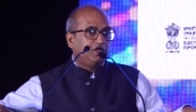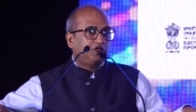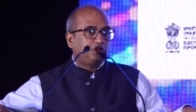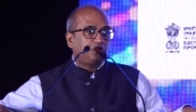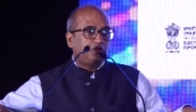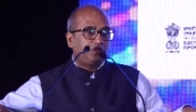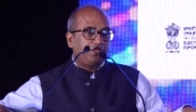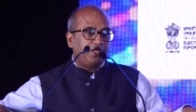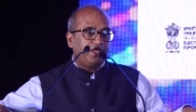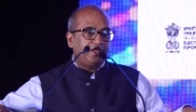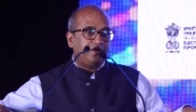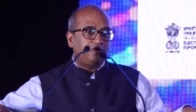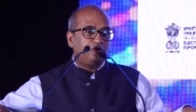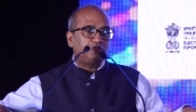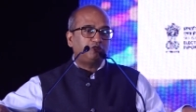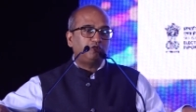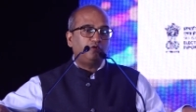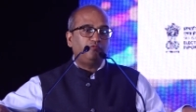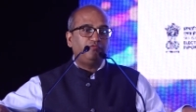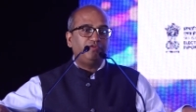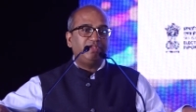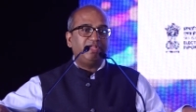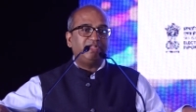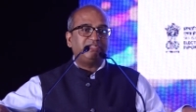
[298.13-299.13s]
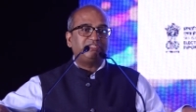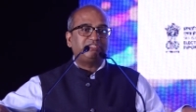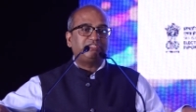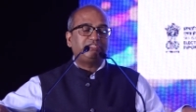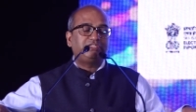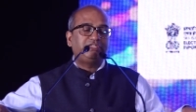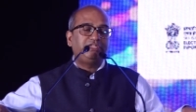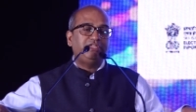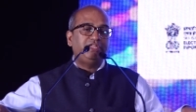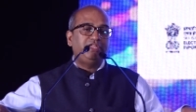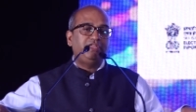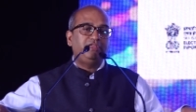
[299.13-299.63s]
So there also we are
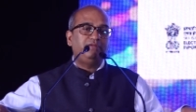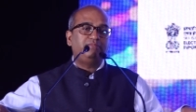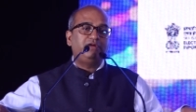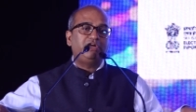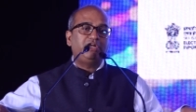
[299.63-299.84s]
seeing